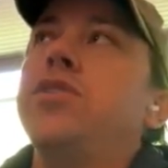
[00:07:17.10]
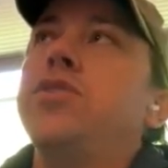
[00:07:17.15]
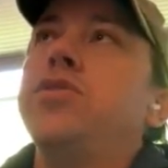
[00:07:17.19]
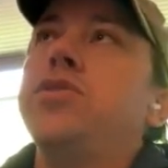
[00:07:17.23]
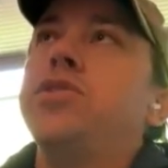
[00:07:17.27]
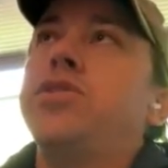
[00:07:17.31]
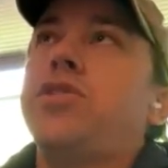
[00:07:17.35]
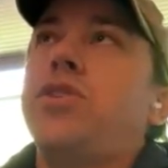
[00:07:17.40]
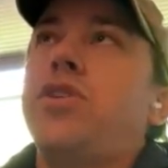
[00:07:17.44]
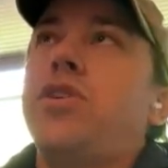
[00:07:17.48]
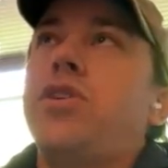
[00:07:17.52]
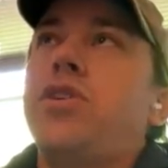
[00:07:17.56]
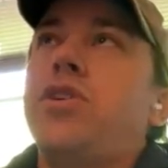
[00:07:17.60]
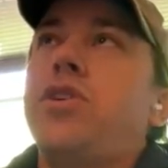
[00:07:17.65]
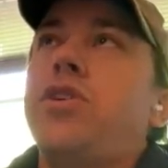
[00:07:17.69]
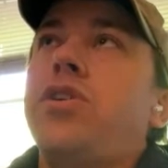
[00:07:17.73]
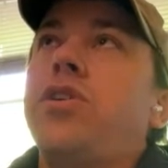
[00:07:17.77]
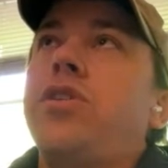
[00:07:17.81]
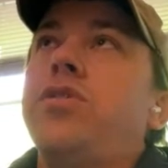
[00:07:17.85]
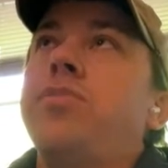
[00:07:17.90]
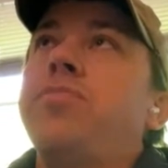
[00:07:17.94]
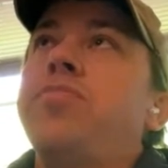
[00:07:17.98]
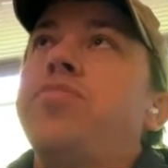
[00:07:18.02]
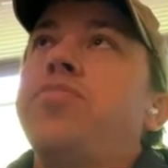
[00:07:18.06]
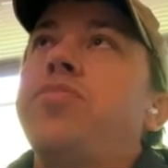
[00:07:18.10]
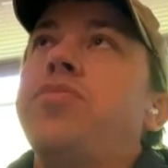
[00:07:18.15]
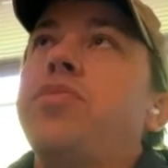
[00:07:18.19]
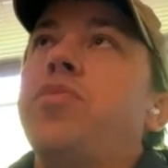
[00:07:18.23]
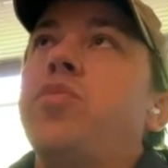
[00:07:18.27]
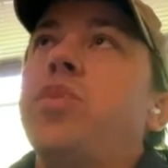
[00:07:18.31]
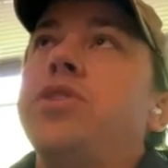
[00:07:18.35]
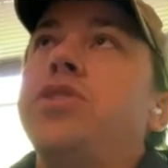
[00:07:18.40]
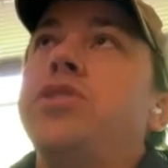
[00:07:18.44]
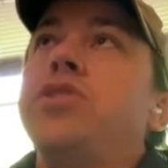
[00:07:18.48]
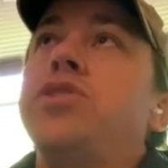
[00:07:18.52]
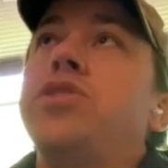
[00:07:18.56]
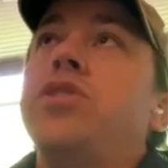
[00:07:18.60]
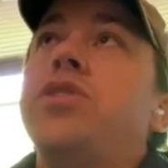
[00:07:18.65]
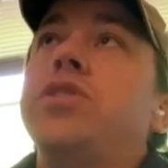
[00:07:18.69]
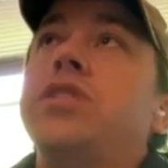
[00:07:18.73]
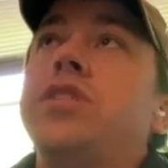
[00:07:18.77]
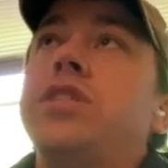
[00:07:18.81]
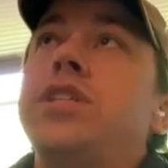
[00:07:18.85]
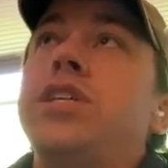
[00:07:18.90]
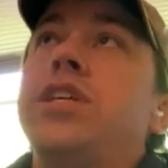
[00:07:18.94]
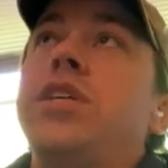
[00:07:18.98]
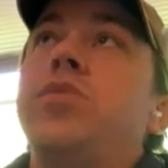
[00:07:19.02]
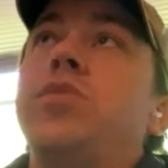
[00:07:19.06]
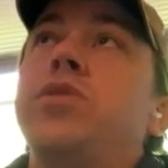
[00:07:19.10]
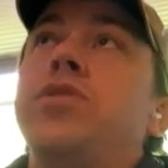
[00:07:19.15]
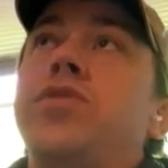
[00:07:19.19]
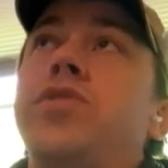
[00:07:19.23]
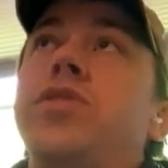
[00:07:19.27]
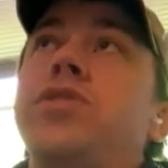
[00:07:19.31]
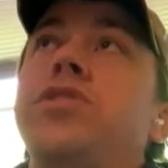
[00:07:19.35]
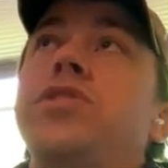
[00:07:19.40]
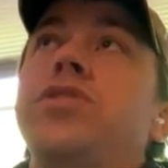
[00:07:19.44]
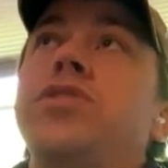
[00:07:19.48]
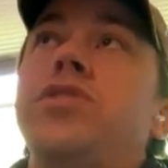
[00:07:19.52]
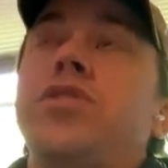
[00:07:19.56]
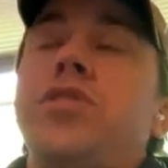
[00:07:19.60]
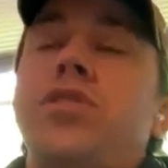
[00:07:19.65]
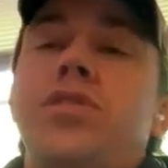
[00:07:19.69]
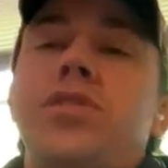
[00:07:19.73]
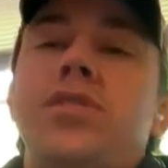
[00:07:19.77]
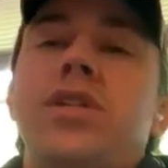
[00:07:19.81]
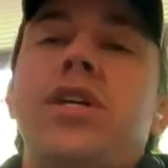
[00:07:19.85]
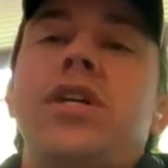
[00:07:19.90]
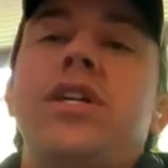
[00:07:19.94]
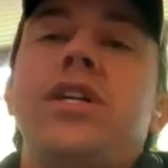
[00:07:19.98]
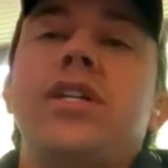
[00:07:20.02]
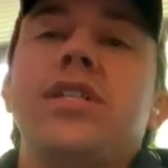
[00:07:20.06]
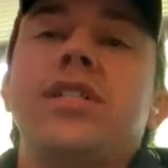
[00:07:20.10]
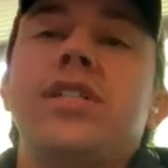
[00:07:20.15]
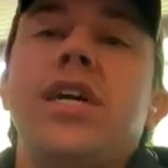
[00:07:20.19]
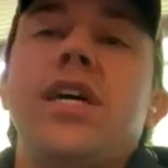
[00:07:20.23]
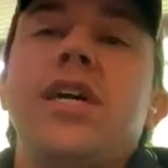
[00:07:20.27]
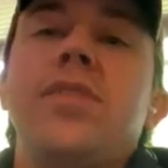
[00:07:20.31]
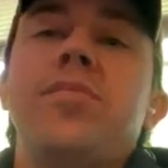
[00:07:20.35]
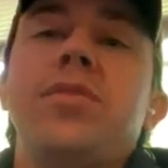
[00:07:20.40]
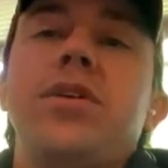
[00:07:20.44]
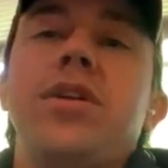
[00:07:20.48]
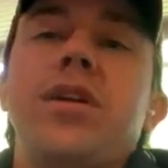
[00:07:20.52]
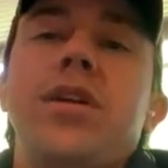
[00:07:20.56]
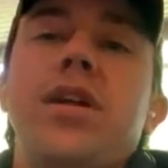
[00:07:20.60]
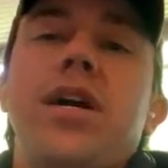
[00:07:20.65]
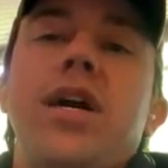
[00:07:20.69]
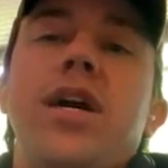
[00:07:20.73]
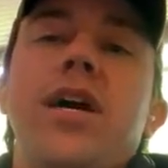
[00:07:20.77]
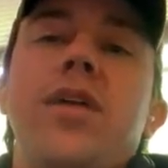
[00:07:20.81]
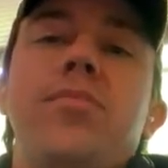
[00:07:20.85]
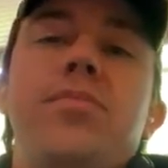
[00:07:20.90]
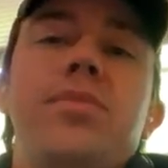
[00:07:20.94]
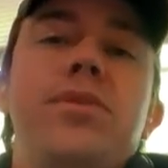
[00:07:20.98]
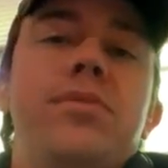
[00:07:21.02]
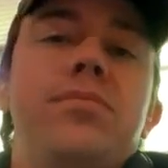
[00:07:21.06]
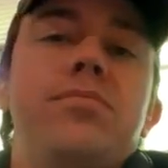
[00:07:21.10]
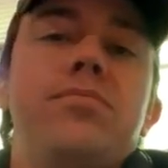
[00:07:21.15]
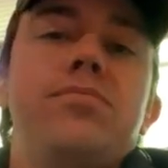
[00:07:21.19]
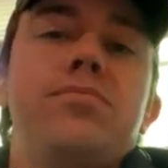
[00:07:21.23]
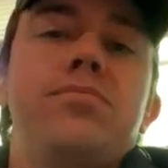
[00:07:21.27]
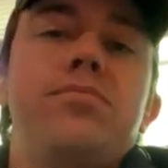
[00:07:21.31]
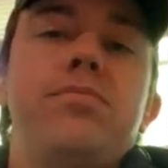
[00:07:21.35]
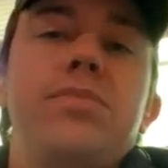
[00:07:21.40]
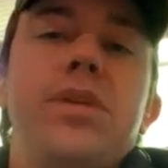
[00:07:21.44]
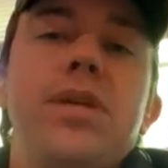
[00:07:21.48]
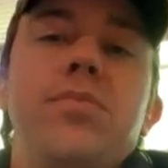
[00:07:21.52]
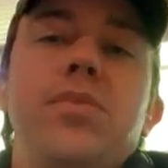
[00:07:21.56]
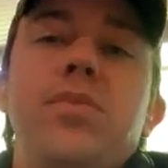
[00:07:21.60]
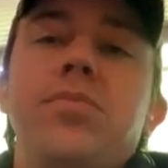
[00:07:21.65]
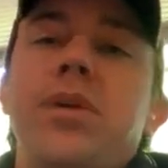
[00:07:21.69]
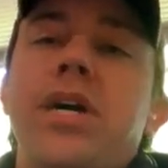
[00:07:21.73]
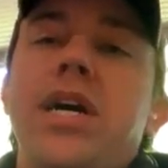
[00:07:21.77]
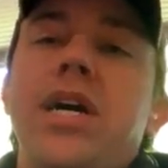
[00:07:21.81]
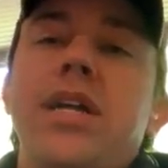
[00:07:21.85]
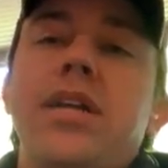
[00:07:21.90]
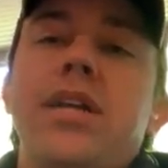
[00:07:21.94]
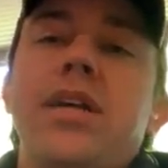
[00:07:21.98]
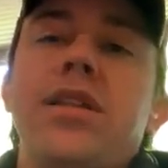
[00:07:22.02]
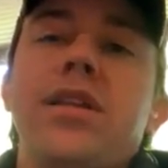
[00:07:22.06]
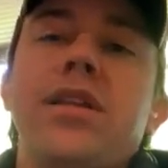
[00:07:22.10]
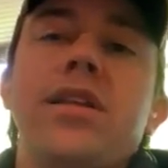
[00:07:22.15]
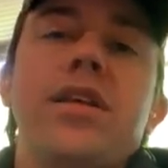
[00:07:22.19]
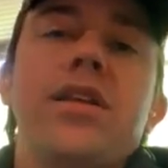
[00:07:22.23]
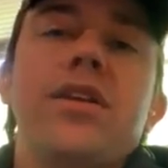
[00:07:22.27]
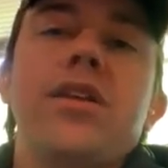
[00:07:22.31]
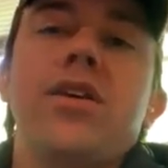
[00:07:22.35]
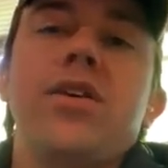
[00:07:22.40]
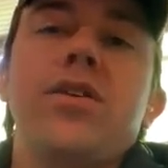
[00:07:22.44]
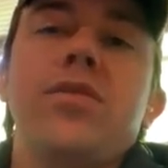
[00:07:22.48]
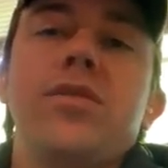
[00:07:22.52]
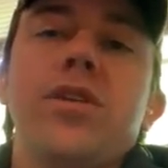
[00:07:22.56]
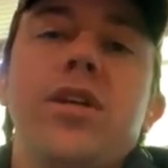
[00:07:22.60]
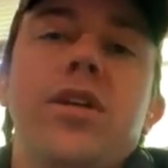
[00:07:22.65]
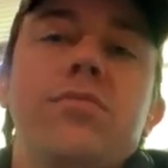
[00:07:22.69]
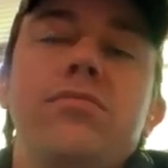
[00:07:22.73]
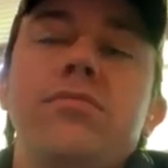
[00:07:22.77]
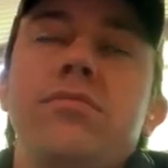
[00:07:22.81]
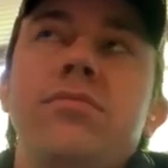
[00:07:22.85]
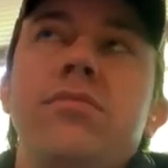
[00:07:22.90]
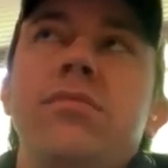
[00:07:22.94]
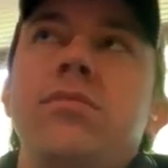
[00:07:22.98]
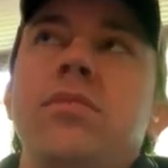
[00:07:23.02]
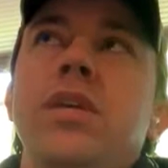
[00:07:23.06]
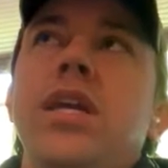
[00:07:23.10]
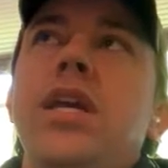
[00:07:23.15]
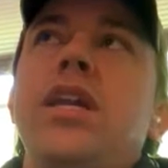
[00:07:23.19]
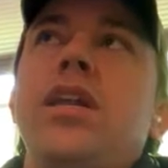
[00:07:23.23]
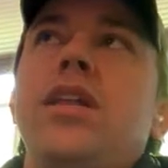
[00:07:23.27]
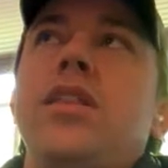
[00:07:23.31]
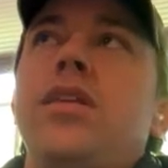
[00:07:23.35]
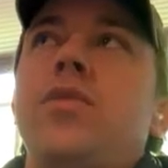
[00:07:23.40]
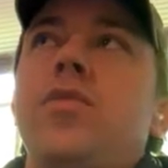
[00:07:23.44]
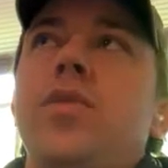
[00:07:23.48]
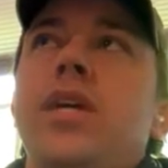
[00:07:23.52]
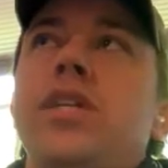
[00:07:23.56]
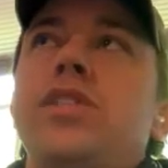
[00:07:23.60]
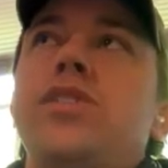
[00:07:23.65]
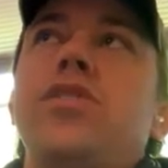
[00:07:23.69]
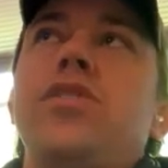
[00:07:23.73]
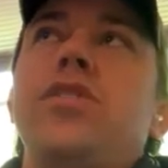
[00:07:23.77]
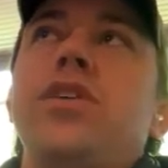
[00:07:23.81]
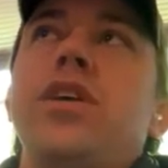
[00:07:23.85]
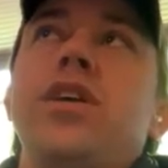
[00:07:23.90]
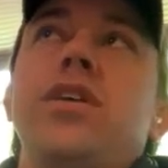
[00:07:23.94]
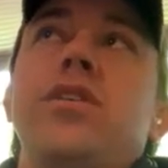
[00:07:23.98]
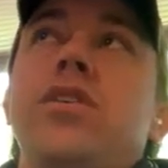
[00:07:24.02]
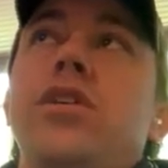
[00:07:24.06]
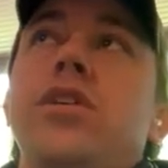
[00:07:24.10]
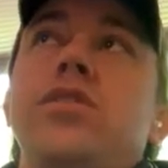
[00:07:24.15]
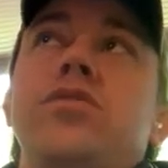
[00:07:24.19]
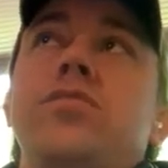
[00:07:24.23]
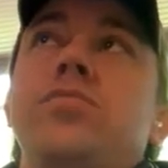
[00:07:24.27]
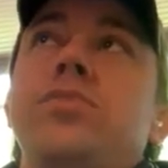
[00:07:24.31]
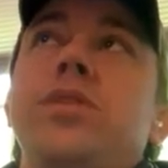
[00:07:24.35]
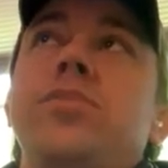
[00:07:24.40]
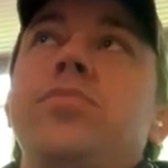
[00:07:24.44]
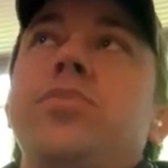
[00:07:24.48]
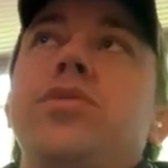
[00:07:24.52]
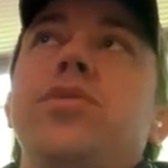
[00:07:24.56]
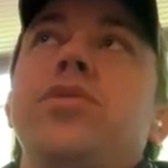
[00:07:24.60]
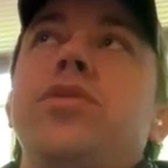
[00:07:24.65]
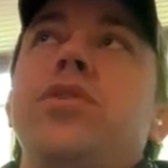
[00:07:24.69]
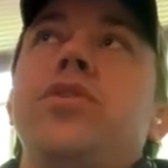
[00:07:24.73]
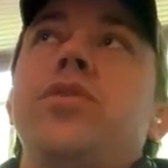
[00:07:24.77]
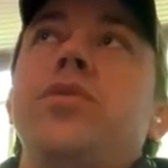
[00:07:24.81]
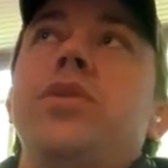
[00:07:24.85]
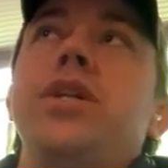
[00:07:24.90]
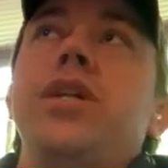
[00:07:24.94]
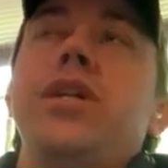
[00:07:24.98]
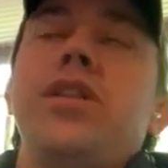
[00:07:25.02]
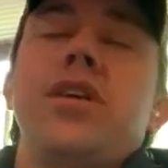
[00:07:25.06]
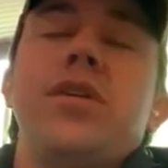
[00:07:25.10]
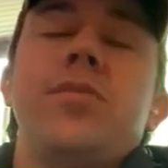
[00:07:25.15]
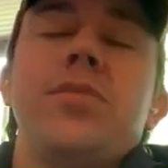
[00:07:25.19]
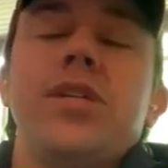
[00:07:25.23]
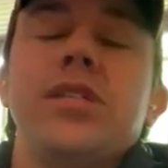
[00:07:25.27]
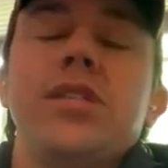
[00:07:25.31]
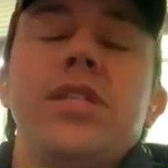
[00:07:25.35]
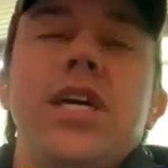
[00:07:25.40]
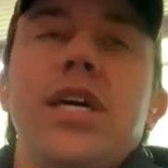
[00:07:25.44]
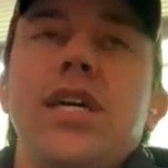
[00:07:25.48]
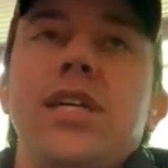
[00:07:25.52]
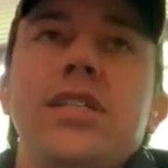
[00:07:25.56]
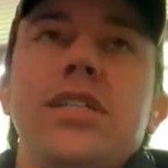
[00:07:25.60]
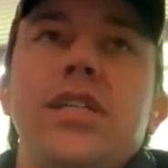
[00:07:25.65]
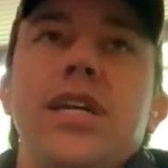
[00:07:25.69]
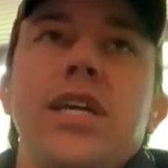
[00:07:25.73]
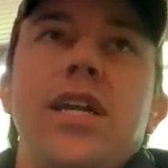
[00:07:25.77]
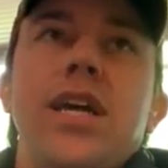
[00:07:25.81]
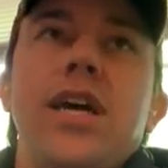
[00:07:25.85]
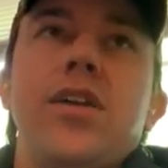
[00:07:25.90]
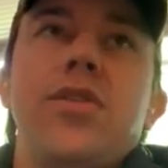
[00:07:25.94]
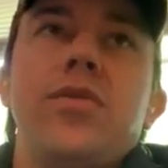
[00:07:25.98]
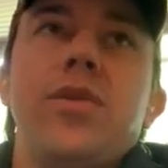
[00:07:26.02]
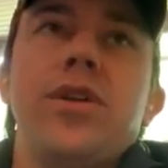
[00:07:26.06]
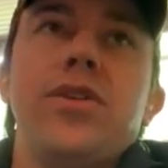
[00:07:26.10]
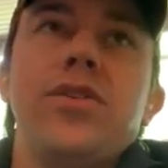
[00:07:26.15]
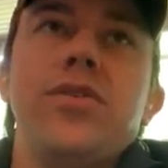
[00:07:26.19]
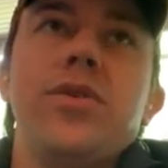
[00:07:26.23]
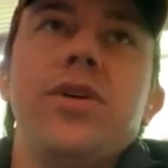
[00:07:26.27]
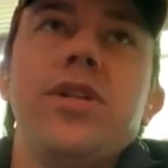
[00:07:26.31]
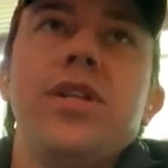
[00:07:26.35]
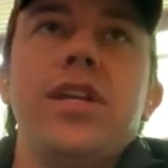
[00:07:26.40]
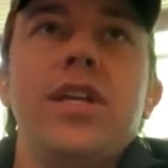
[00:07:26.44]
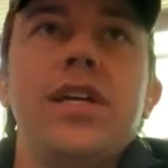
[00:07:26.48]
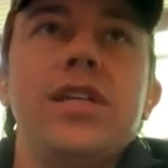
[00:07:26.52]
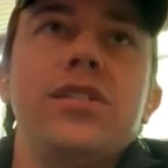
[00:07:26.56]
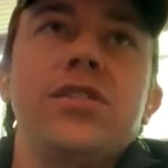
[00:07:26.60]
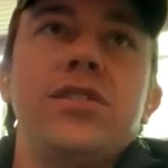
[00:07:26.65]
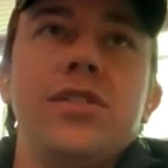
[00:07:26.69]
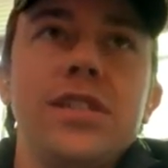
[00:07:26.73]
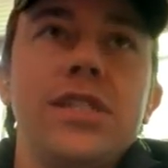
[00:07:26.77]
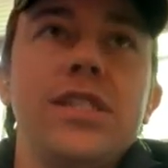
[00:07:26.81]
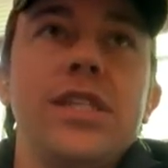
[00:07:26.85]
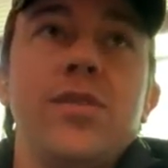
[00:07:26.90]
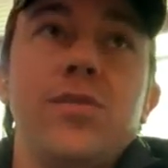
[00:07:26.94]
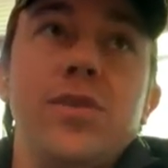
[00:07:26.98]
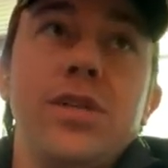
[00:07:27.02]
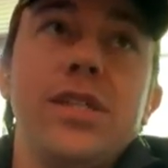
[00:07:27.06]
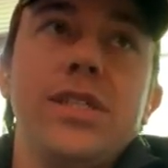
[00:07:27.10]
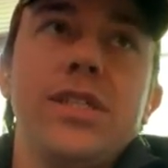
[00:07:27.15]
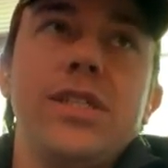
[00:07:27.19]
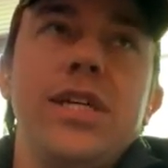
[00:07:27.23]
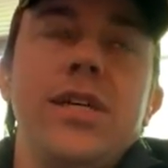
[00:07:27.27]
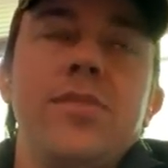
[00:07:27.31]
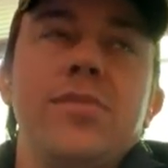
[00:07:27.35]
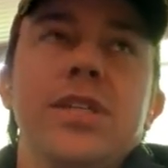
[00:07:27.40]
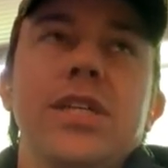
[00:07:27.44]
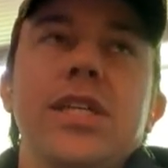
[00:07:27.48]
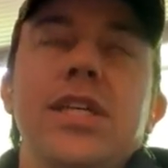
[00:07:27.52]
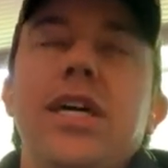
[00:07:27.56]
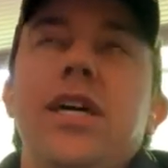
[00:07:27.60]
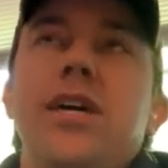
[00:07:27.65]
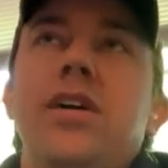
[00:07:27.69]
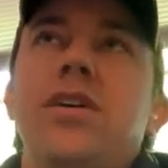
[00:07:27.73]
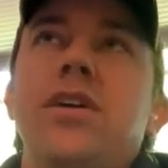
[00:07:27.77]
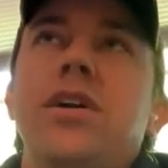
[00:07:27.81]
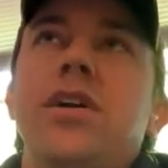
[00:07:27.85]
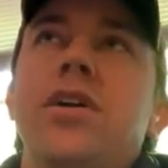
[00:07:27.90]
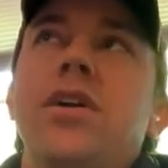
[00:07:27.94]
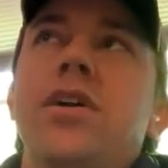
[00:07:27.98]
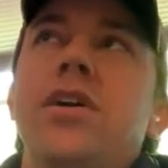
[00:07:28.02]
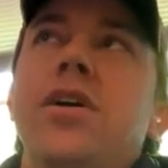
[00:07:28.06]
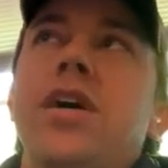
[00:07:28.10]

you saw what you started seeing was first you saw a lot of excitement and hype and people buying in that didn't know, you know, anything. When I started getting calls from people who don't know anything about tech saying, how do I do it? Then I started saying, well, it's time to get out.